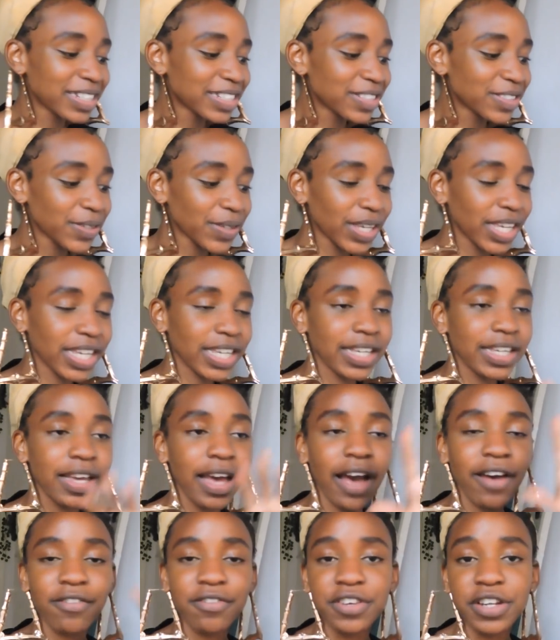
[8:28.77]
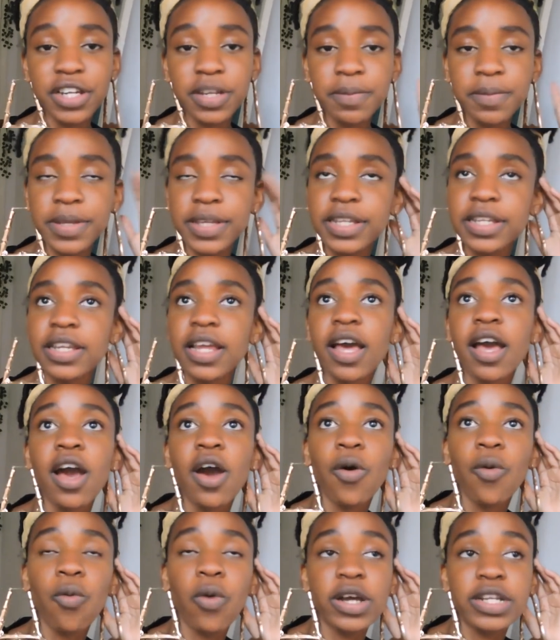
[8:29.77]
It's okay. I've really been
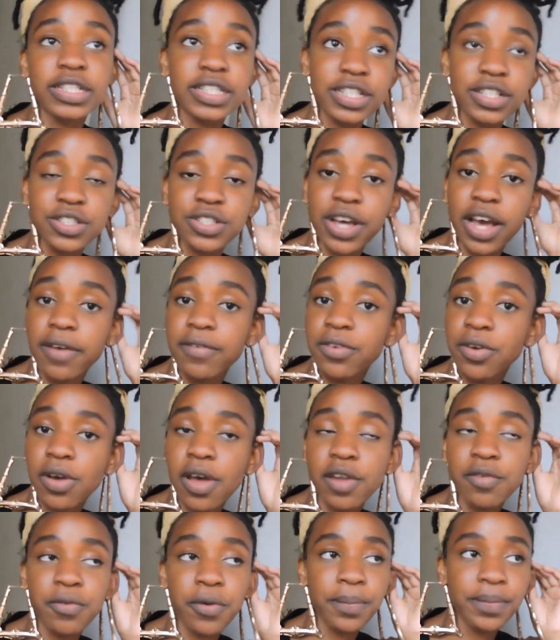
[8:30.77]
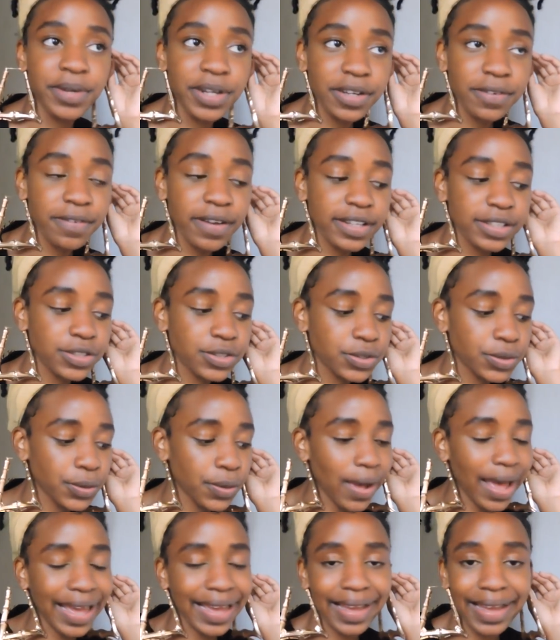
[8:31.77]
wanting to have yogurt for breakfast,
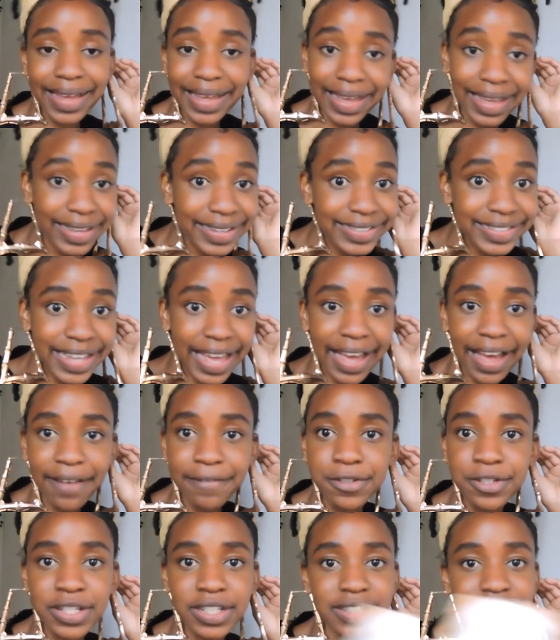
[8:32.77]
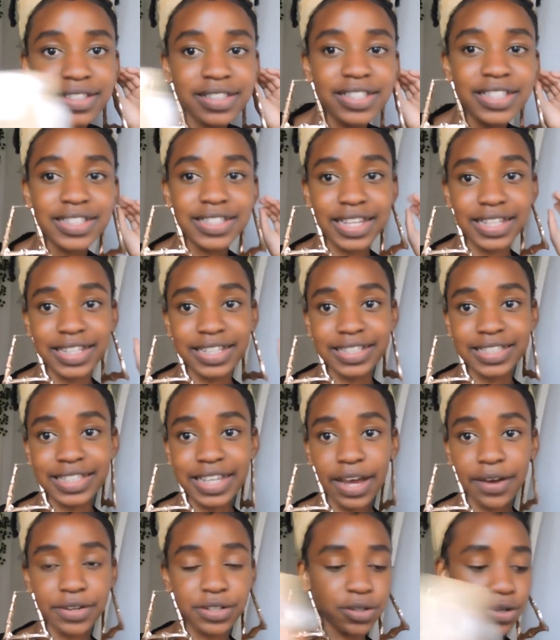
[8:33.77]
so I guess I have to taste this and then
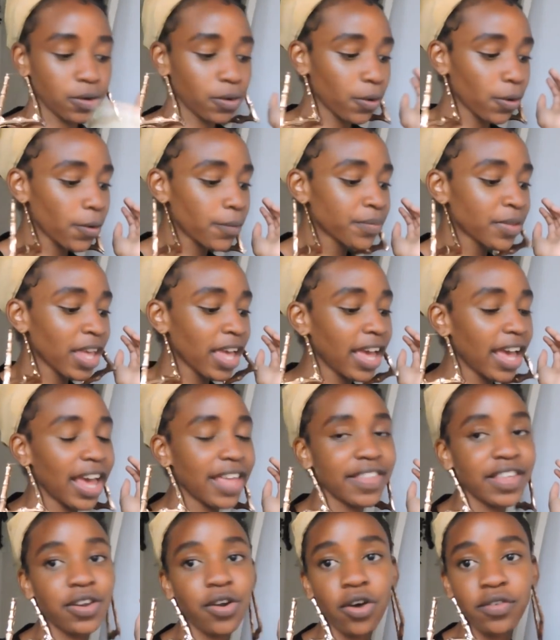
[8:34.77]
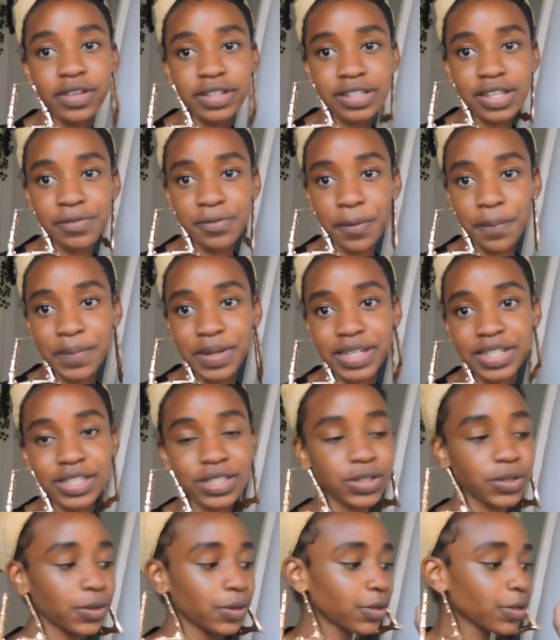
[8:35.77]
see how it will go. And then obviously from
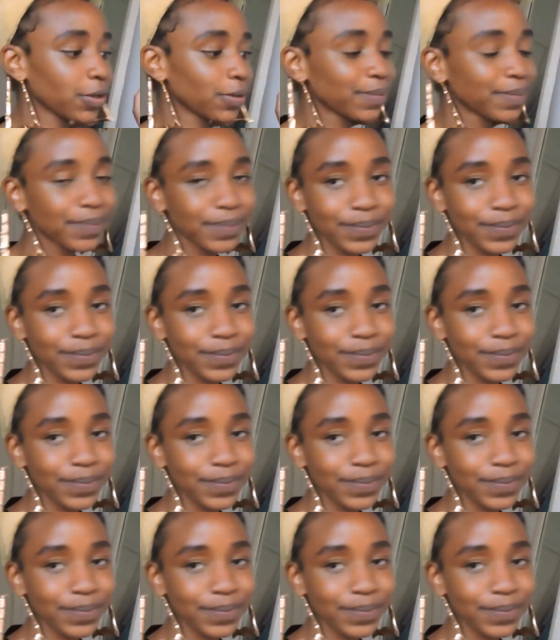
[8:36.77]
Miniso.